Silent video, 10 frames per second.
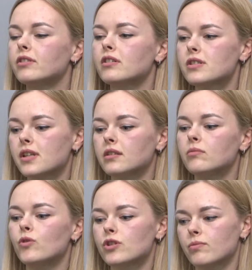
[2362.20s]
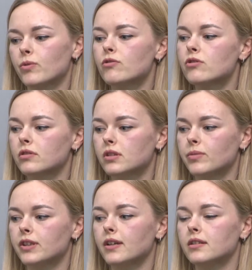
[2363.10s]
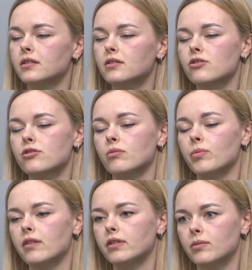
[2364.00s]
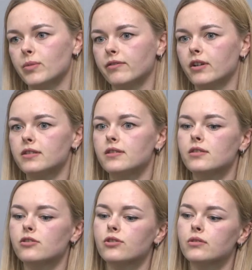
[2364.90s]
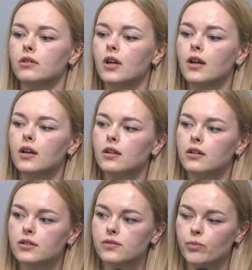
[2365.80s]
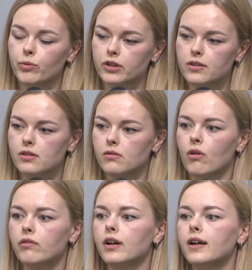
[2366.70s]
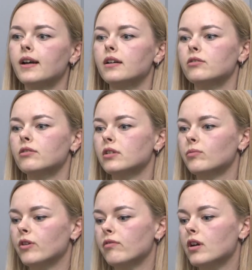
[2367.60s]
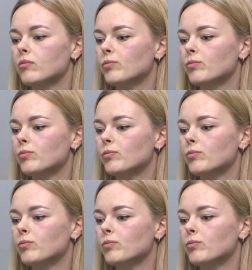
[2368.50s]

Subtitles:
advantages provided by the technology, we may say that their use might violate the